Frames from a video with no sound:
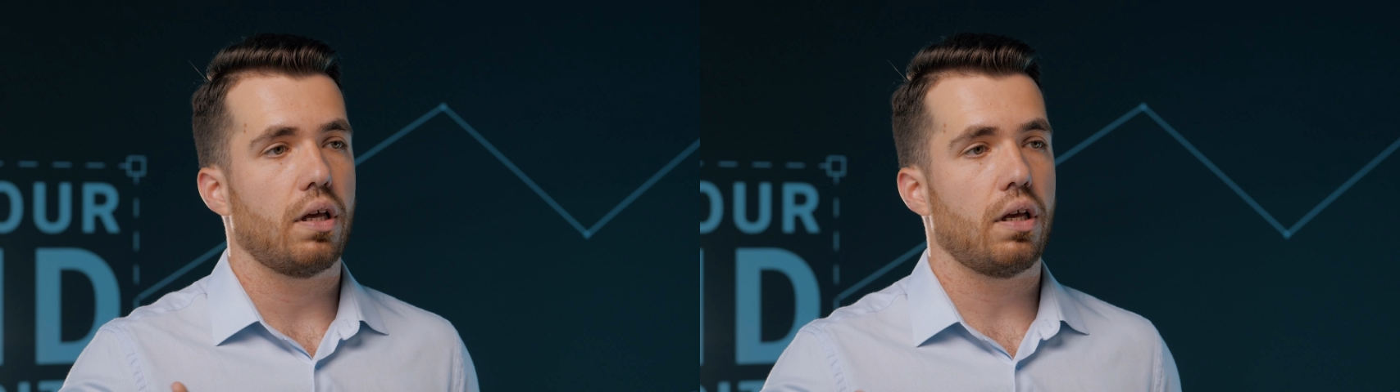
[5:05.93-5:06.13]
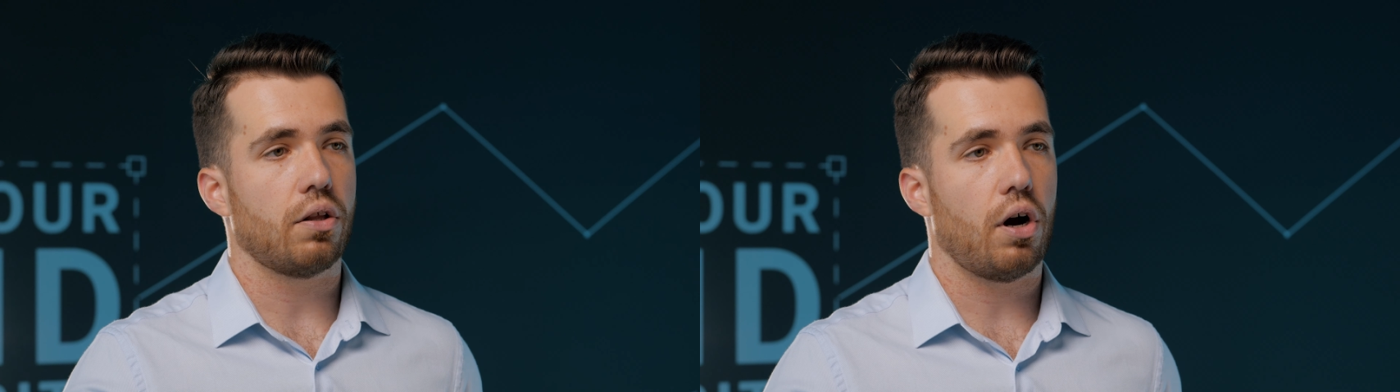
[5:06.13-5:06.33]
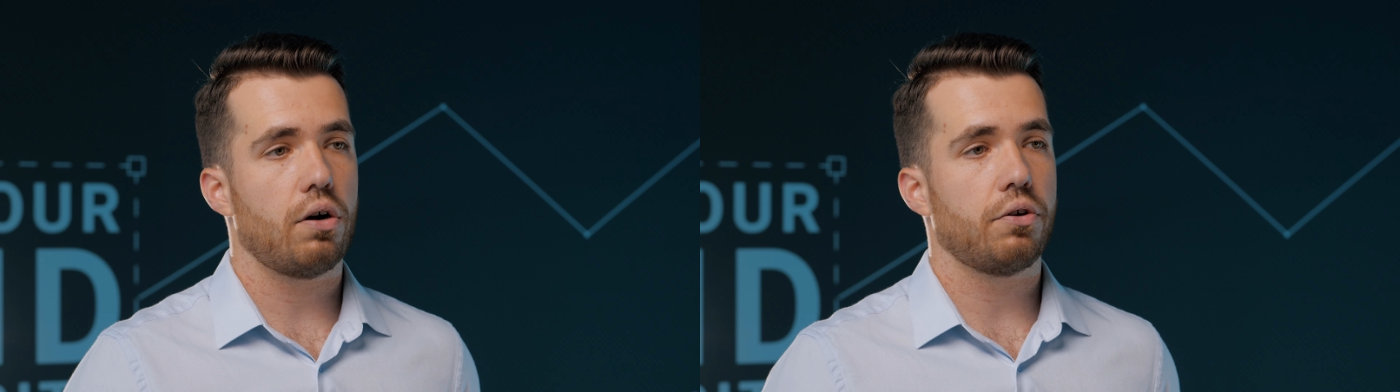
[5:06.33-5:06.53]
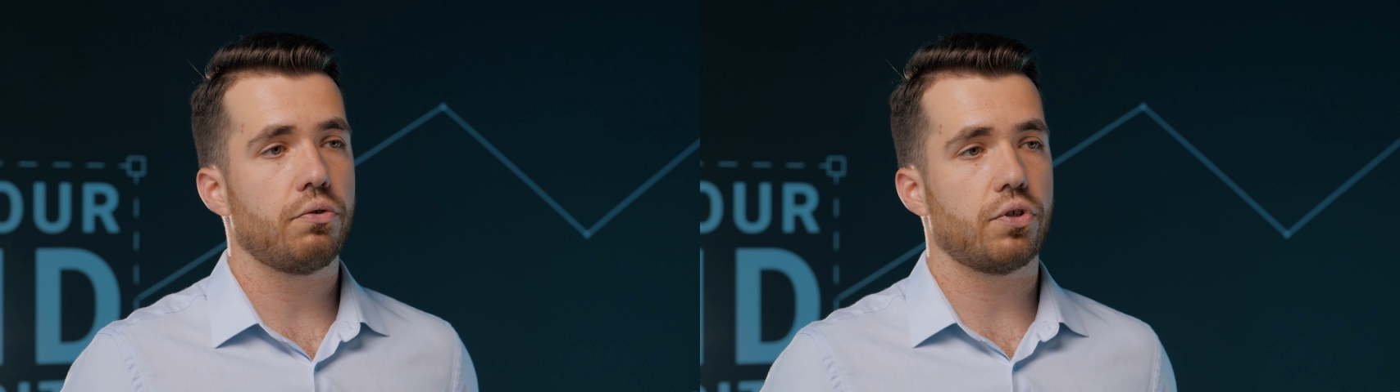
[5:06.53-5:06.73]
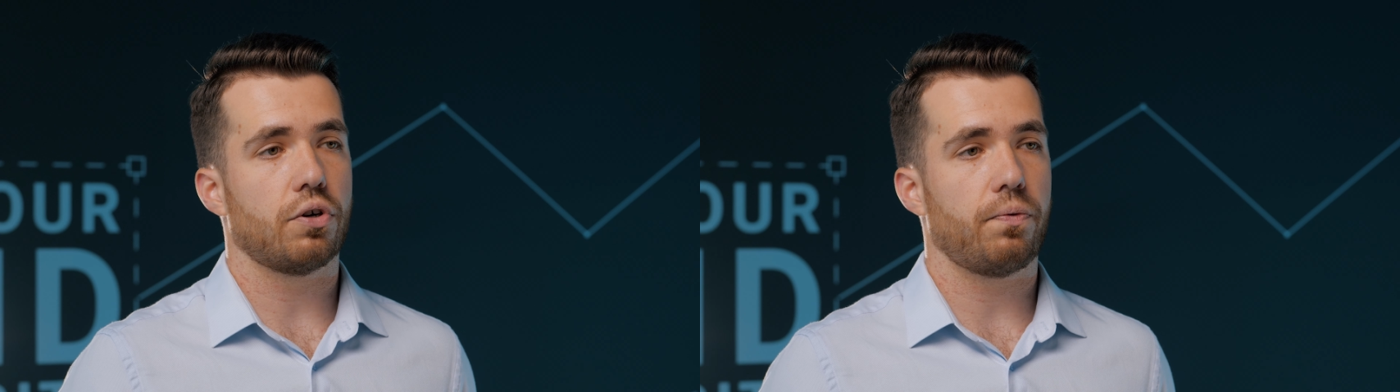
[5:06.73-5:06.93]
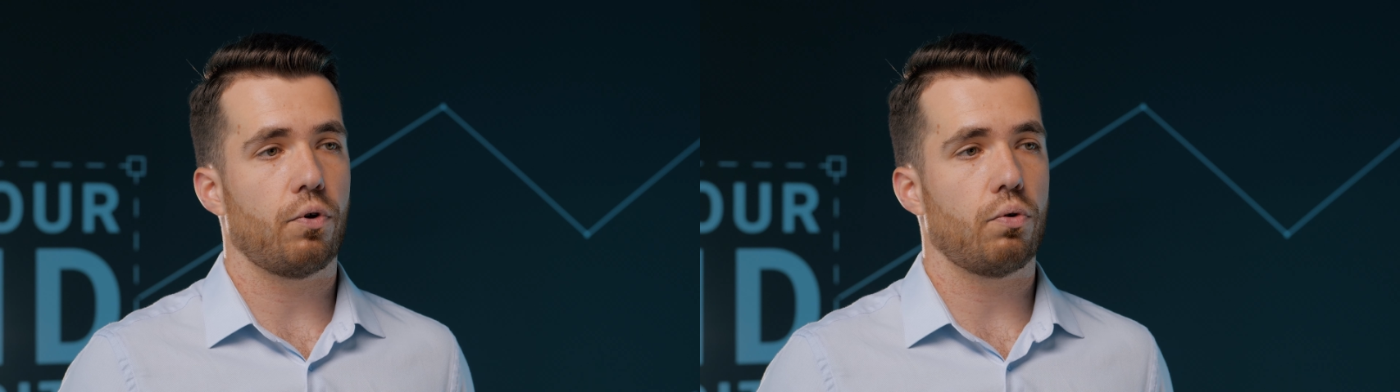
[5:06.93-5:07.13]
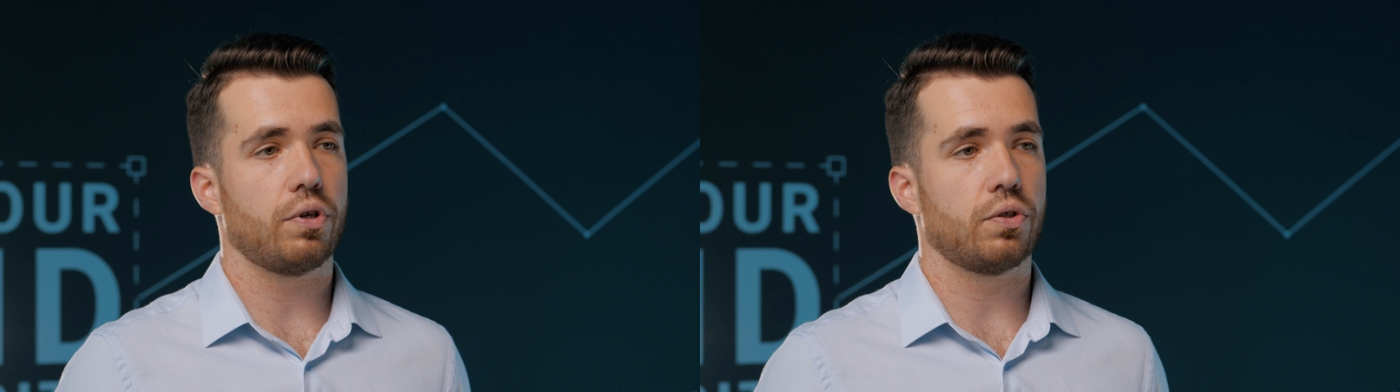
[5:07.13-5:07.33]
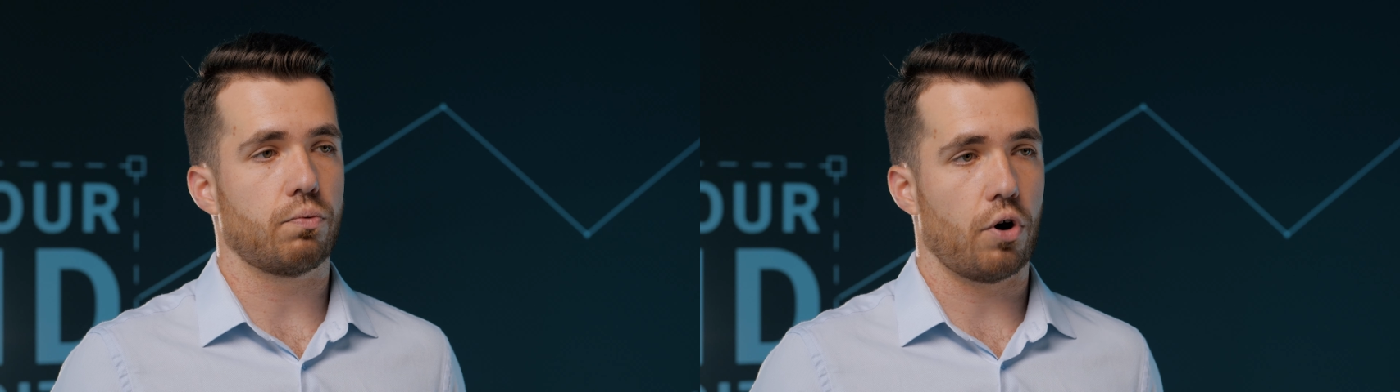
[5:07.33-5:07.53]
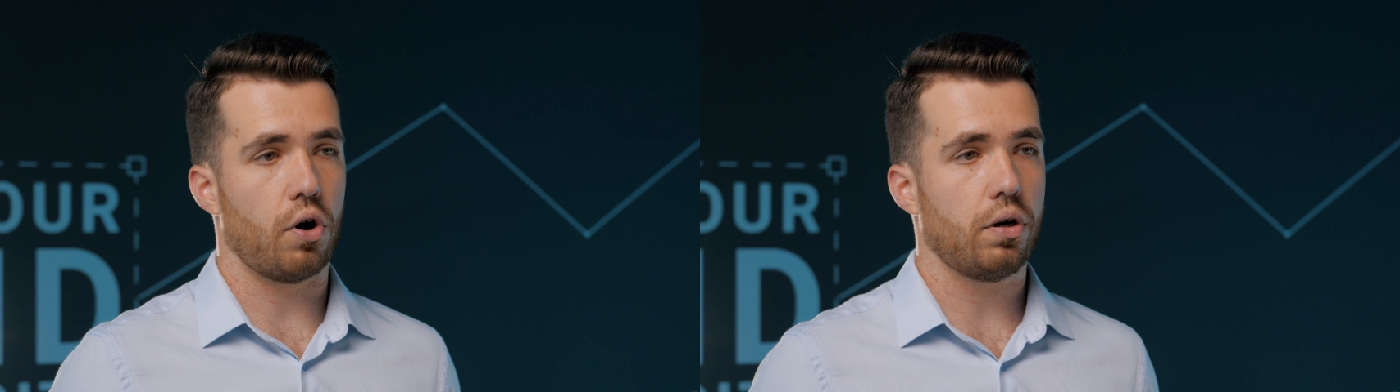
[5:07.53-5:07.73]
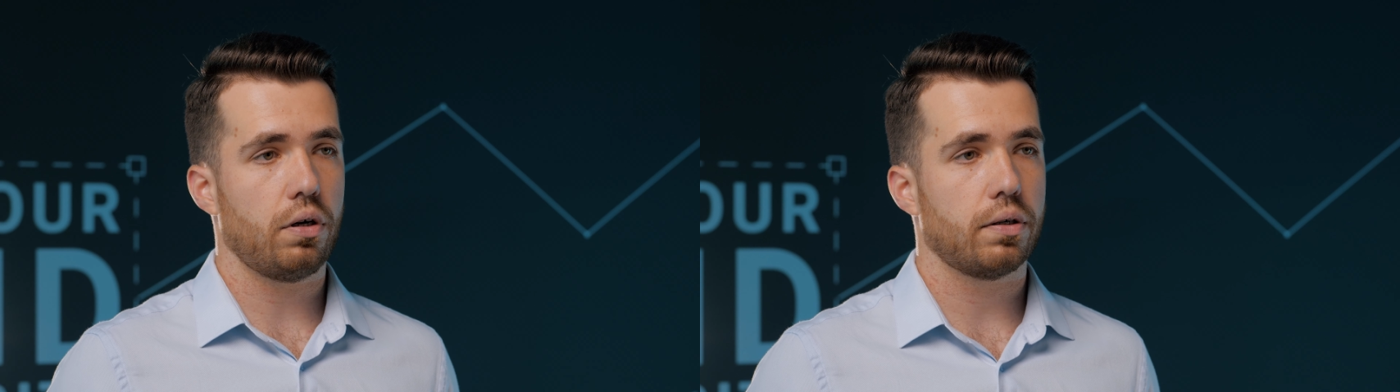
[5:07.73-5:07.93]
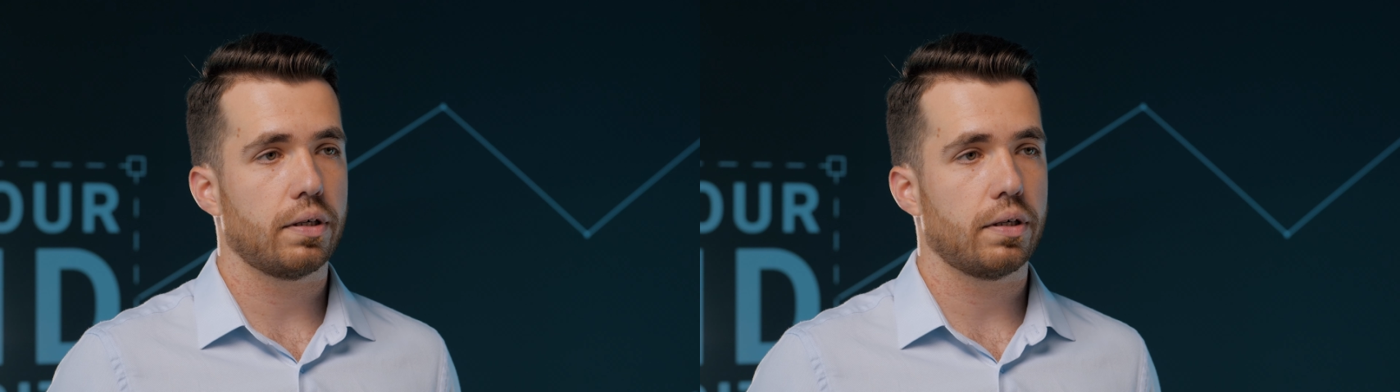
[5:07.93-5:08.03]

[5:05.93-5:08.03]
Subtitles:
in our user flow is wrong,